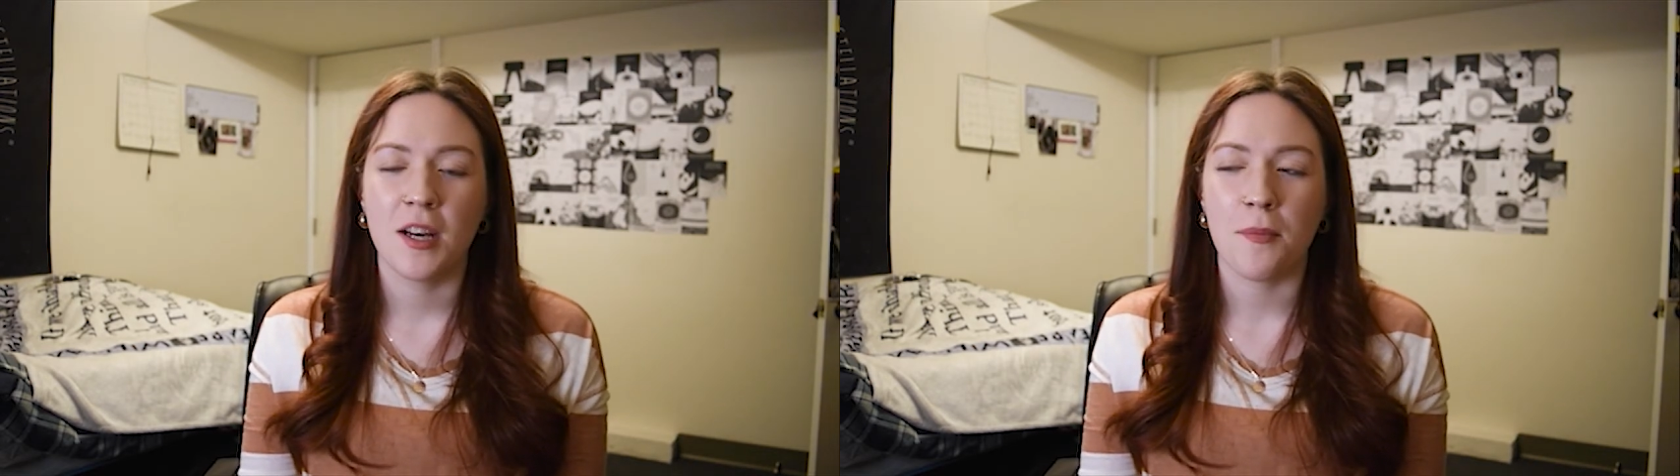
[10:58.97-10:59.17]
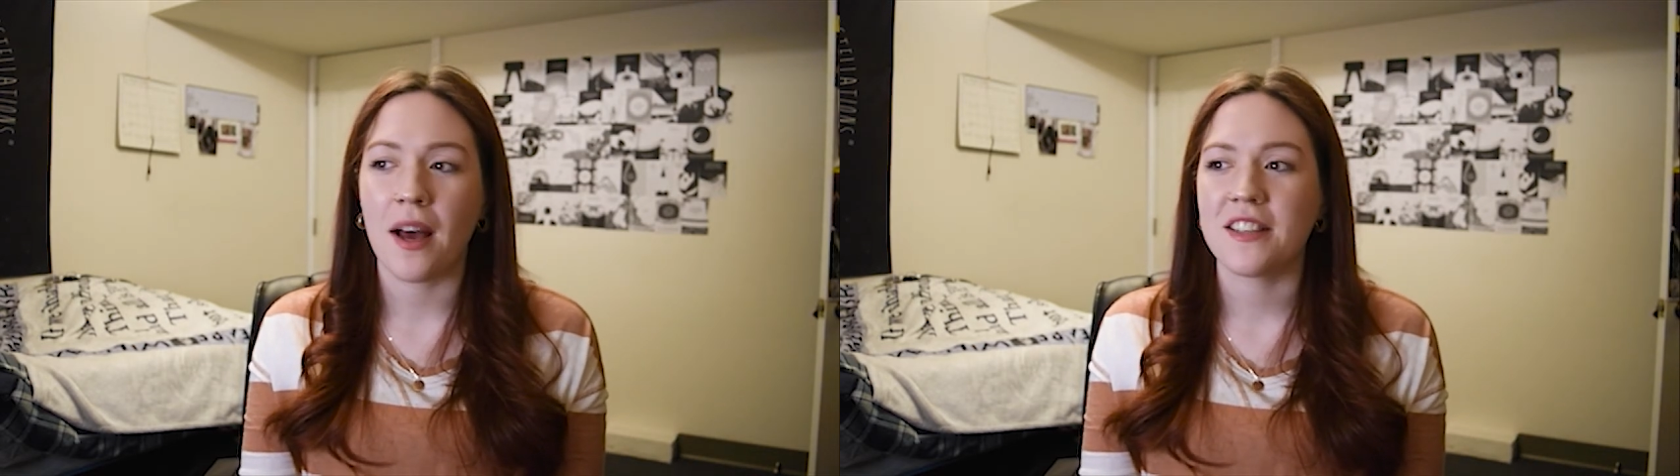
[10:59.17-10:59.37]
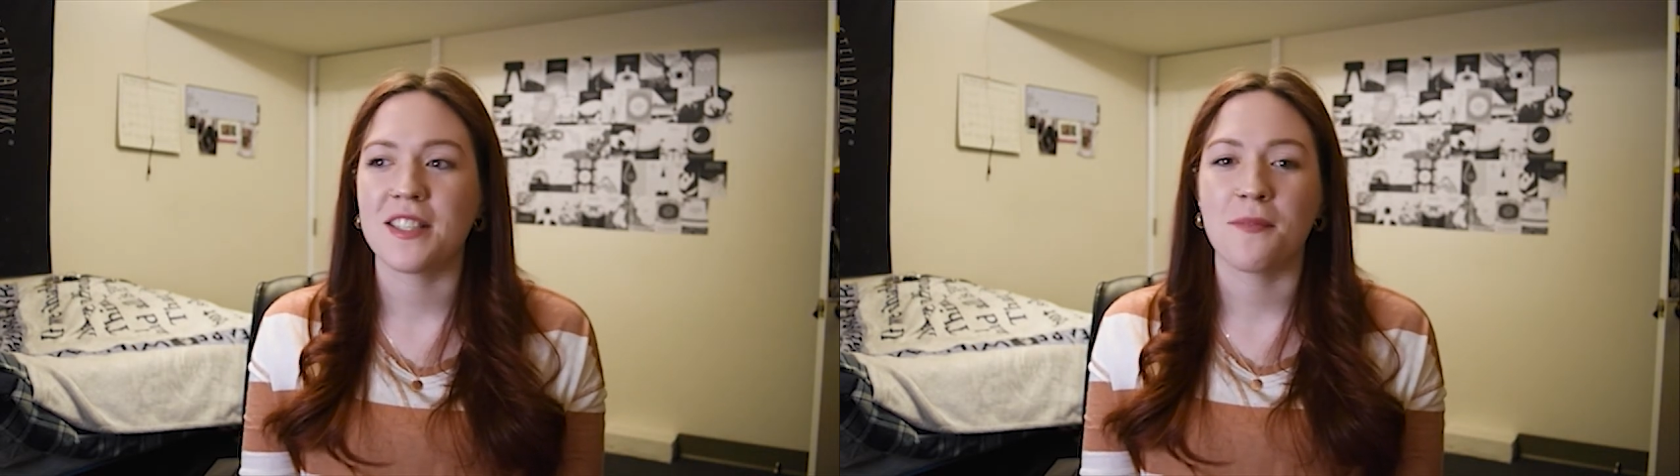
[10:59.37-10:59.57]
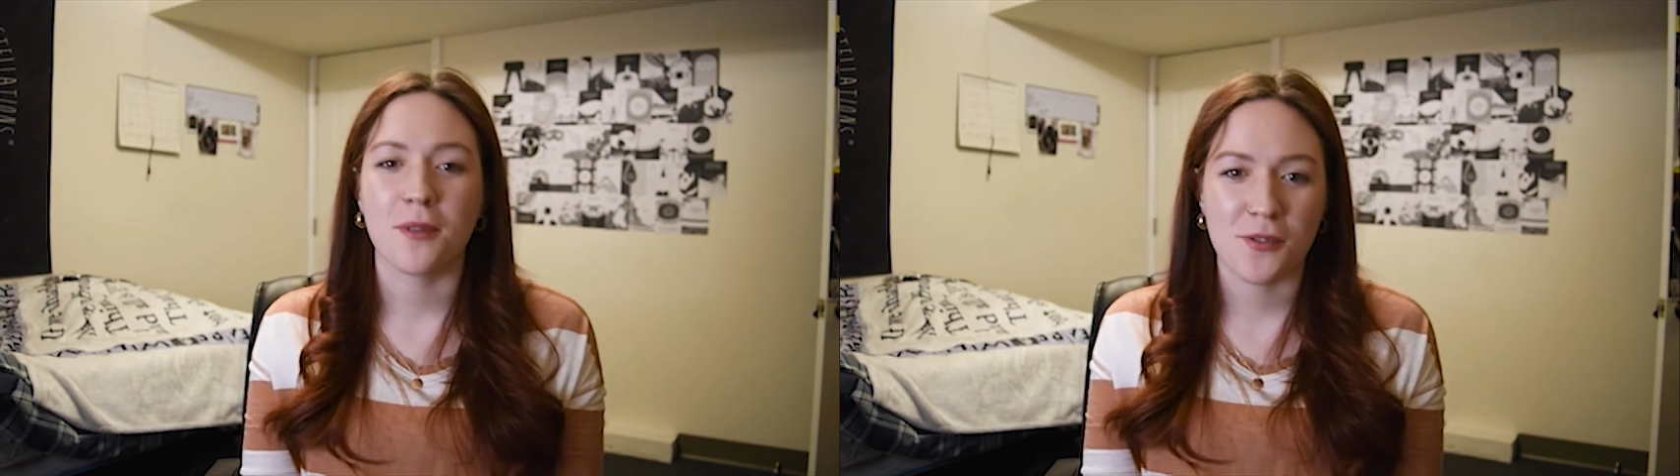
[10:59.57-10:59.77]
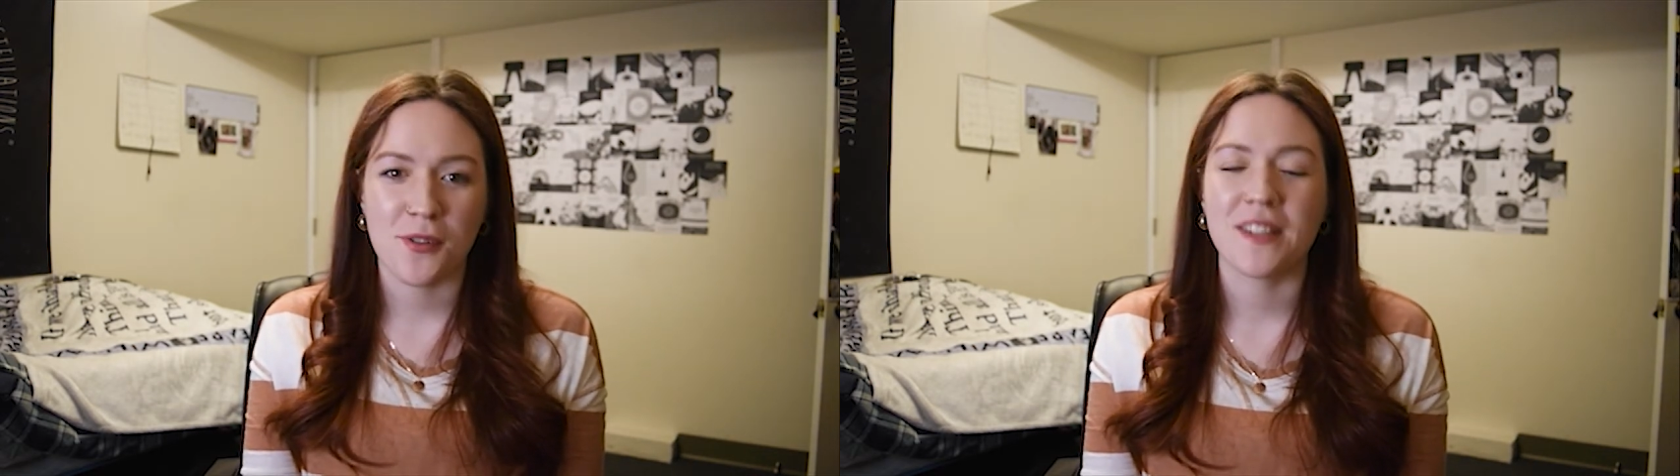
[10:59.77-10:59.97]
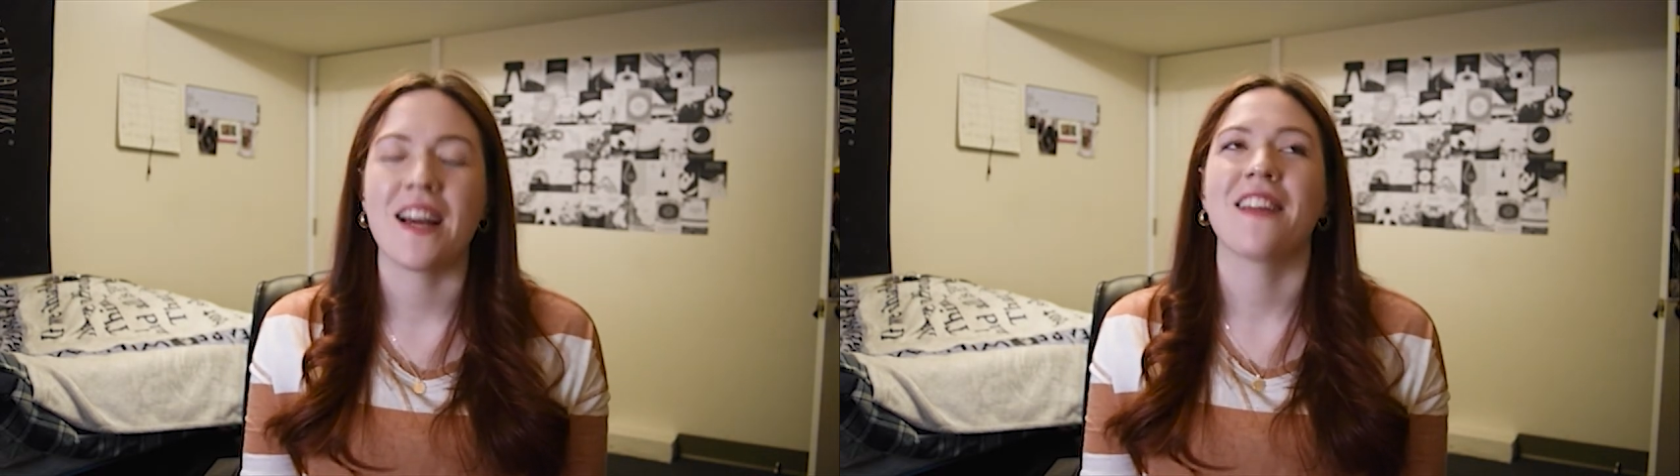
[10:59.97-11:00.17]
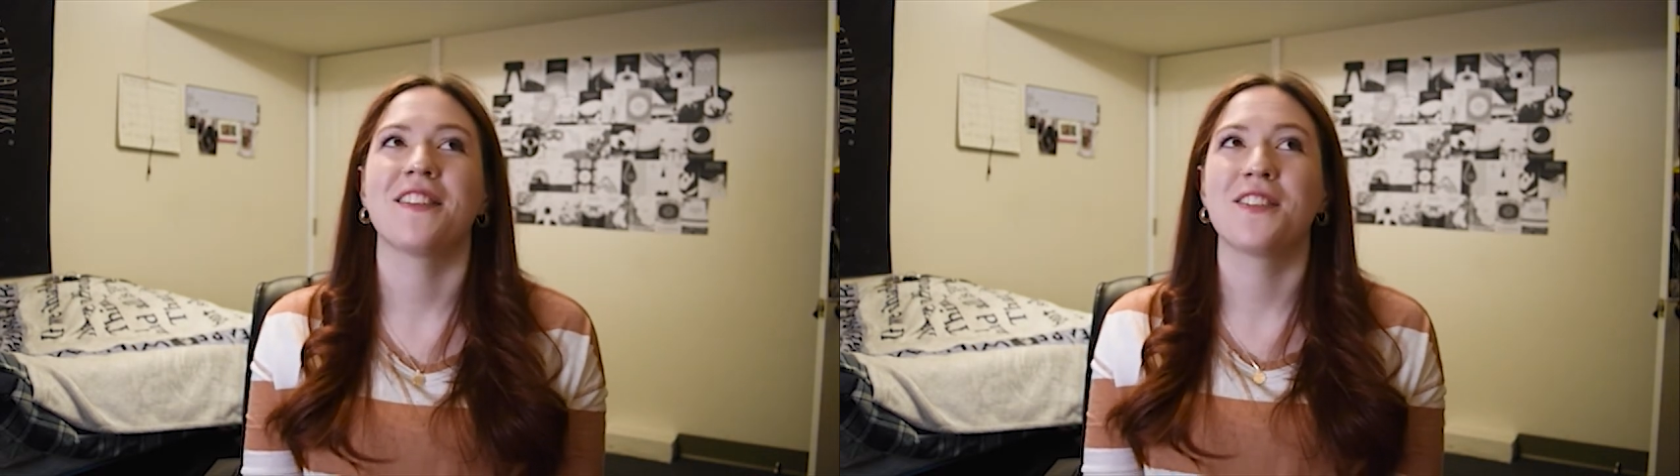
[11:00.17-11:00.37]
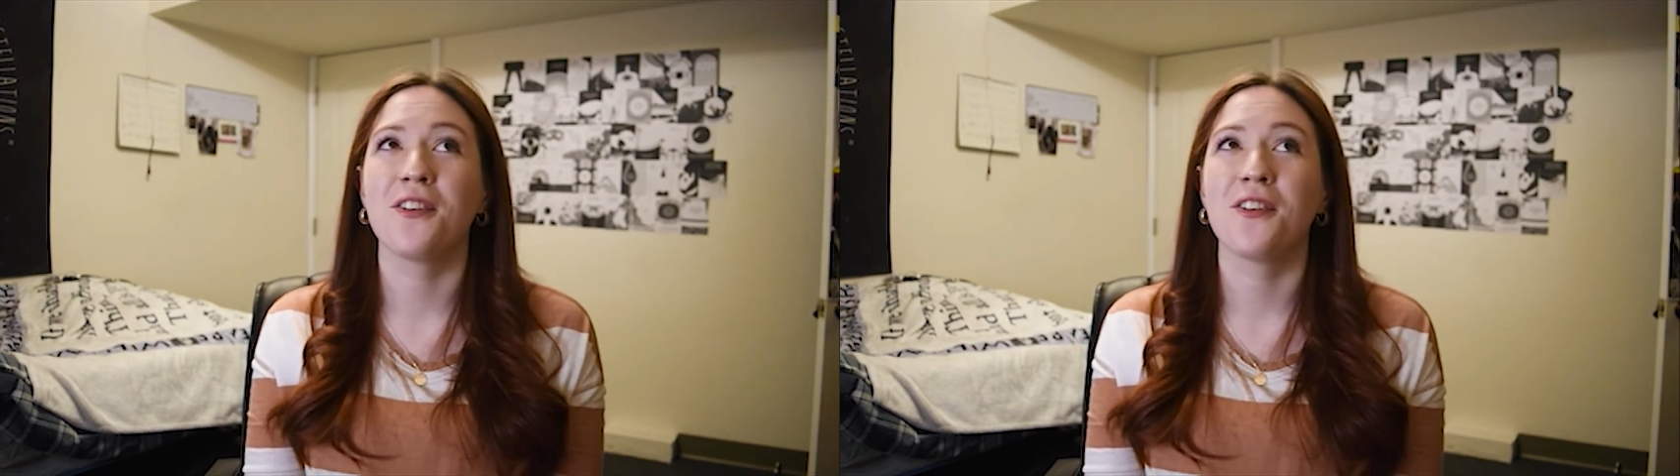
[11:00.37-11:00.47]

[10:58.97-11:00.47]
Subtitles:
by December 29th. So